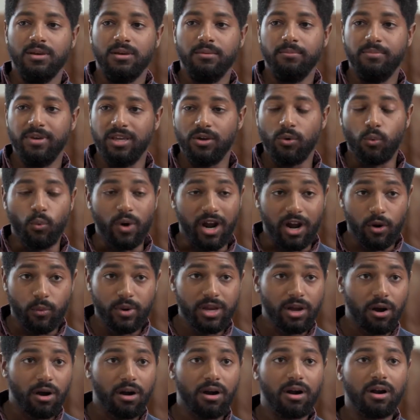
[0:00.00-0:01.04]
Being where
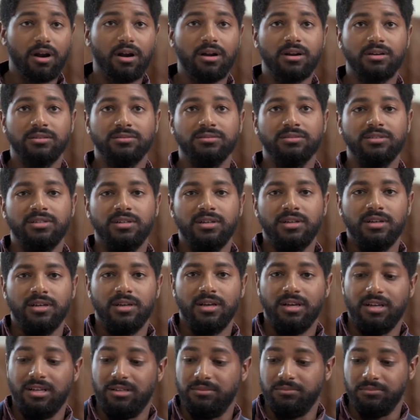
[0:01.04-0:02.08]
we are,
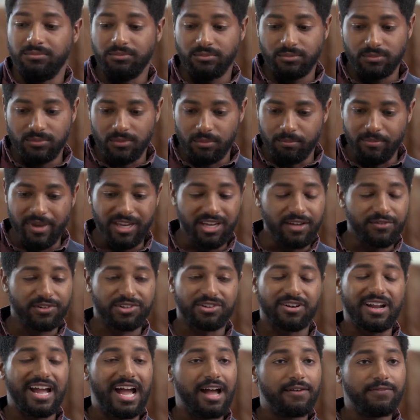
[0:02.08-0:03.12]
many of us
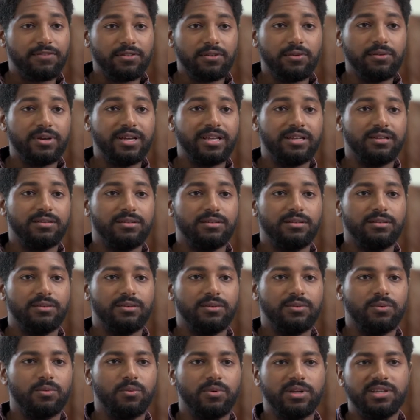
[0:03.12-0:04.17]
are
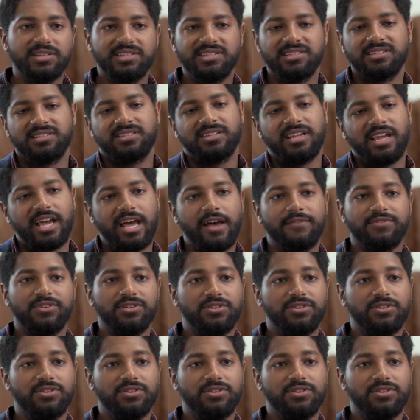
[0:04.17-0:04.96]
affluent. What does this have to